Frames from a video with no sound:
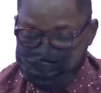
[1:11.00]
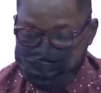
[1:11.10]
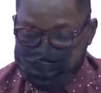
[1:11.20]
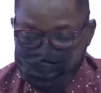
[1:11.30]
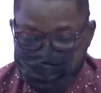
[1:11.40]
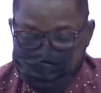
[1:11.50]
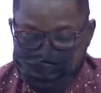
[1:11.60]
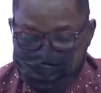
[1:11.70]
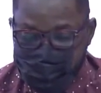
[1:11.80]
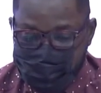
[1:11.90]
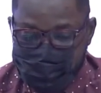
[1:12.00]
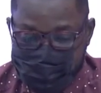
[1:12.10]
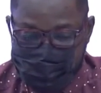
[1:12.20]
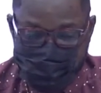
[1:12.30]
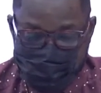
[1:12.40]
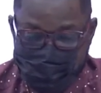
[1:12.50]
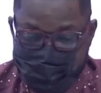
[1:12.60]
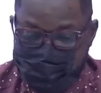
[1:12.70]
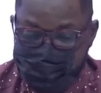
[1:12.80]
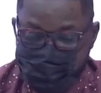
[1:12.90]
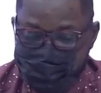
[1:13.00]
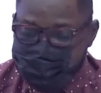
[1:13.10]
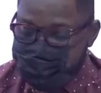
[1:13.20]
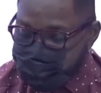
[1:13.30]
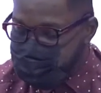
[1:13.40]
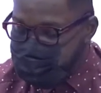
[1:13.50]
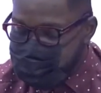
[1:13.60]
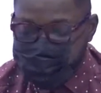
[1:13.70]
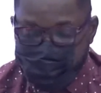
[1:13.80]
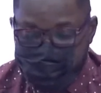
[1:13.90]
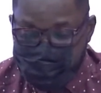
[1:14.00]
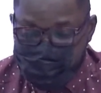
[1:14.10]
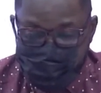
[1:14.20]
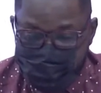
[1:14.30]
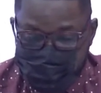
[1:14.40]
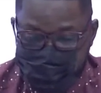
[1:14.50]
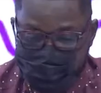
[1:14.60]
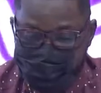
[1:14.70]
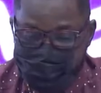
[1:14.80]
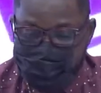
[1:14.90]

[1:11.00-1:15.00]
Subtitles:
was that when someone hurts us, the pain can remain for a very long time,